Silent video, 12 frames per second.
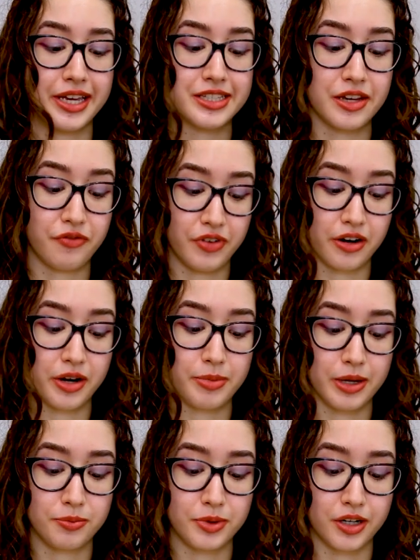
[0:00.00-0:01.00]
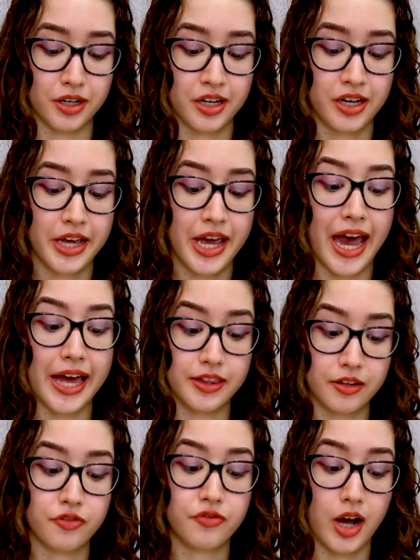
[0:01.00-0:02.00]
It's a very big book,
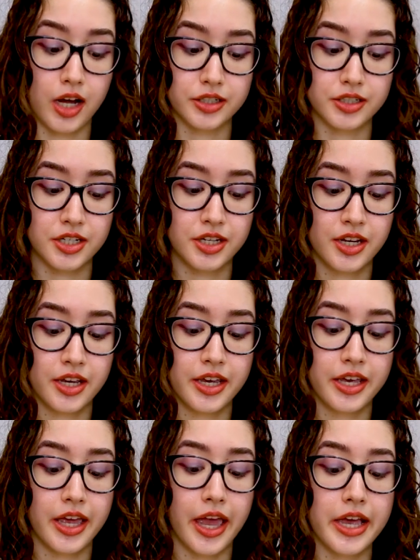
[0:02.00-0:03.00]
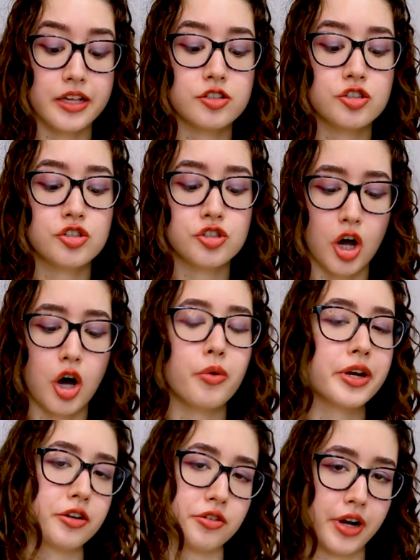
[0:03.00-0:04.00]
and the font is
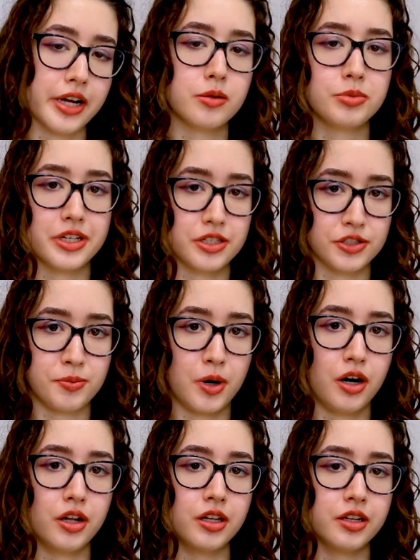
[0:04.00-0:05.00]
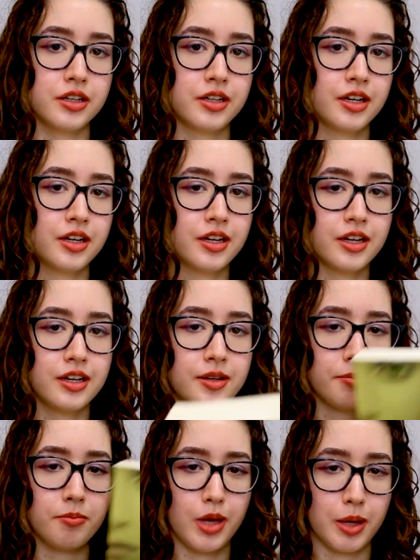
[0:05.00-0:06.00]
so incredibly small.
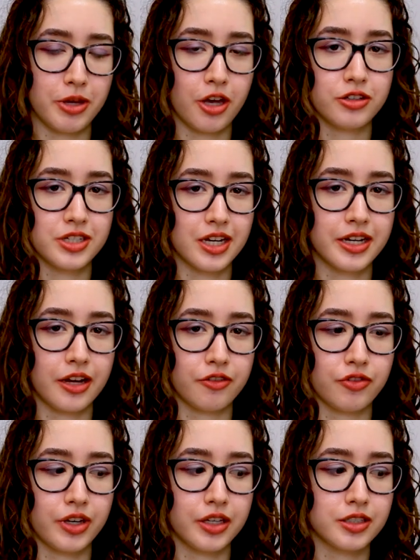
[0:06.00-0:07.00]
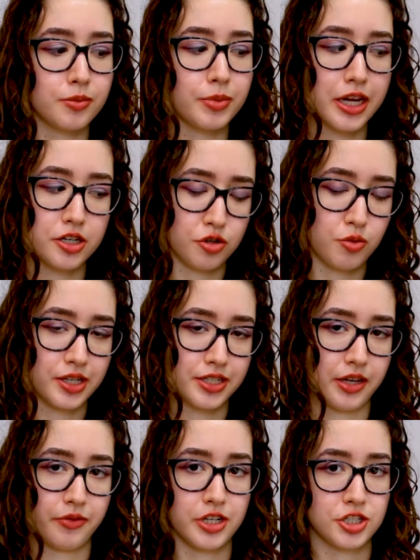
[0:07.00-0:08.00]
Maybe I'll D N F it, but I do want
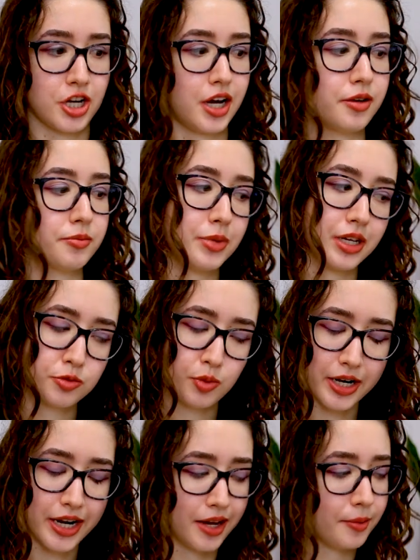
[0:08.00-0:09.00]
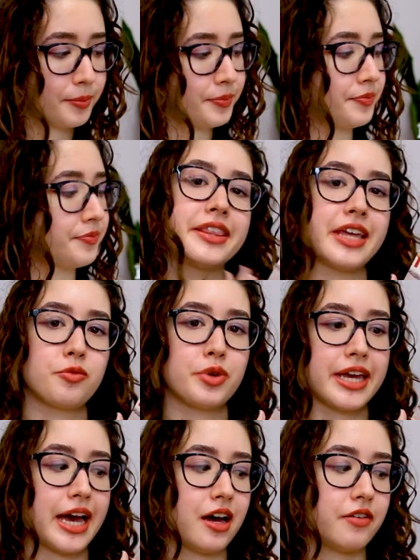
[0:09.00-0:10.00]
to give it a shot because why not? Then
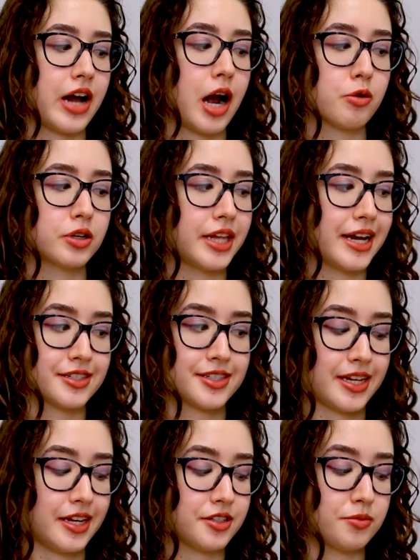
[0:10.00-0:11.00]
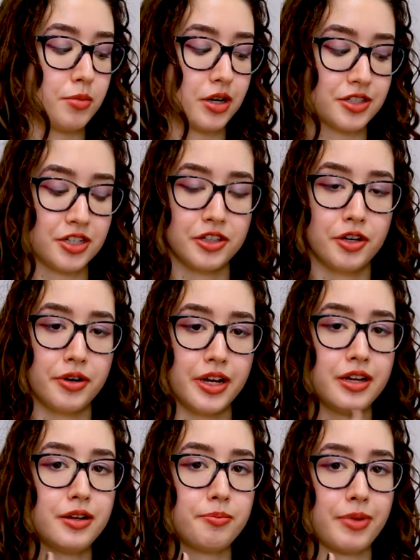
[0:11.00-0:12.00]
we have Our Last Days in
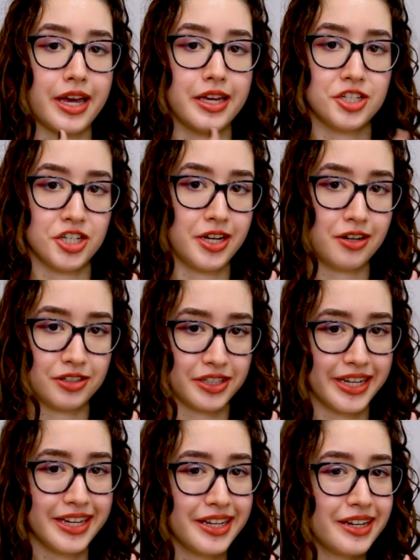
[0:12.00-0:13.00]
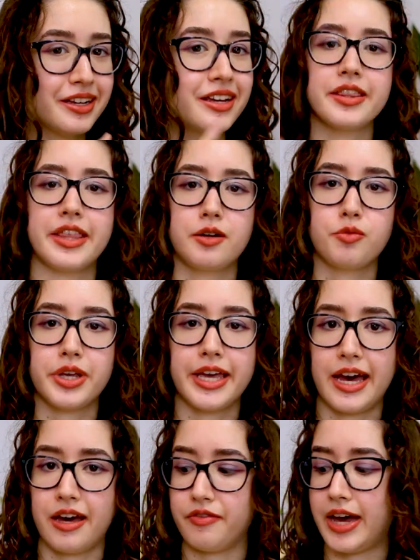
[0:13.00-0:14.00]
Barcelona by Chanel Cleeton. Then we
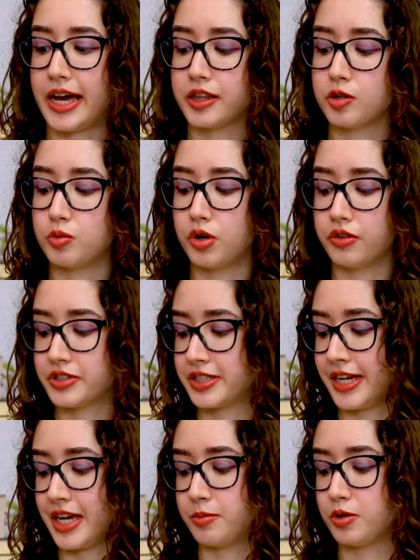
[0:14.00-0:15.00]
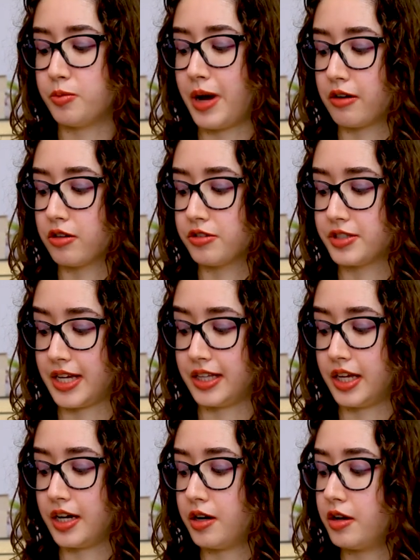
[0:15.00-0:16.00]
have At the Wolf's Table by
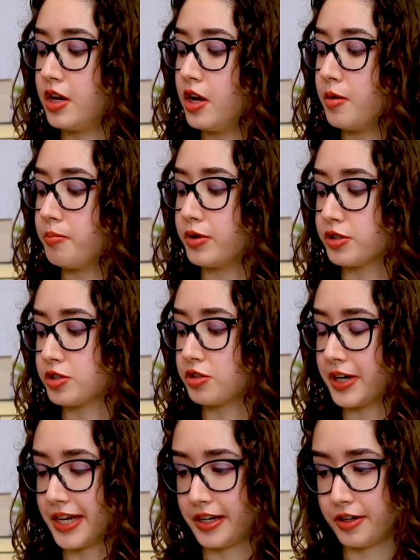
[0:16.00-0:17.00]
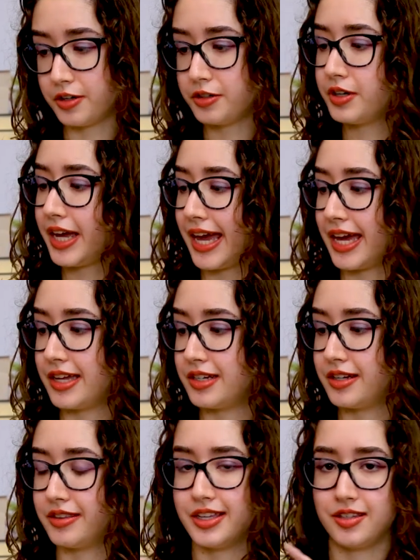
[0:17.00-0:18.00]
Rosella Bostorino,
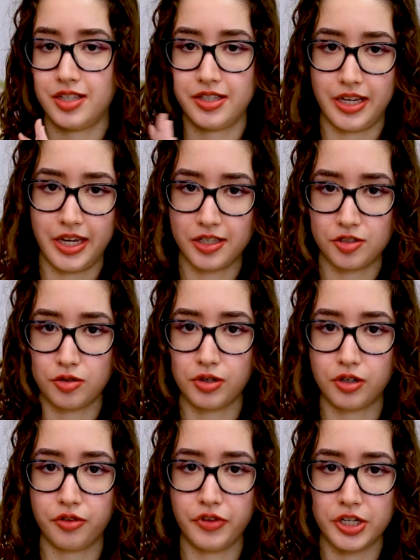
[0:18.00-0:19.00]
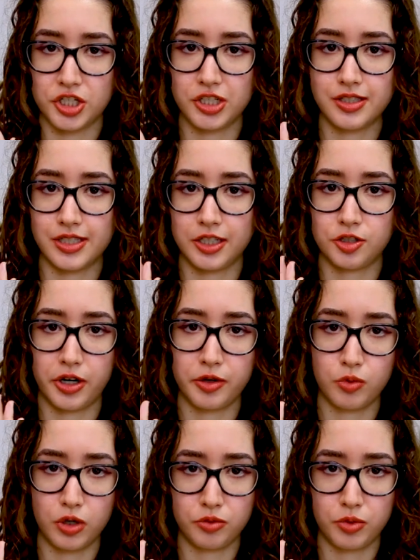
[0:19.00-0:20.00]
and this is a historical fiction set
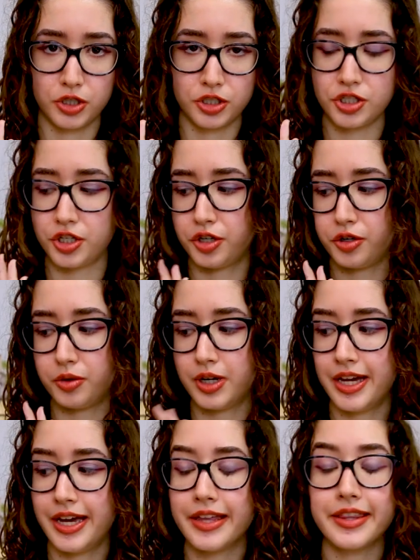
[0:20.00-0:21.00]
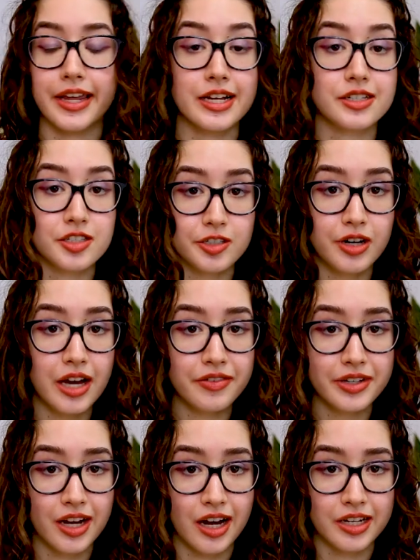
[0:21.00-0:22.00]
during World War Two that I still
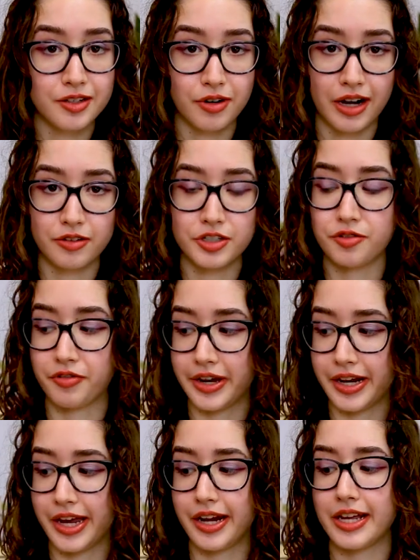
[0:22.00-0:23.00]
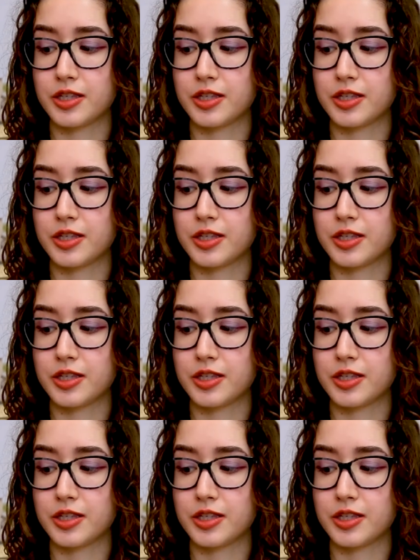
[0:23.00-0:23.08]
haven't gotten around to reading.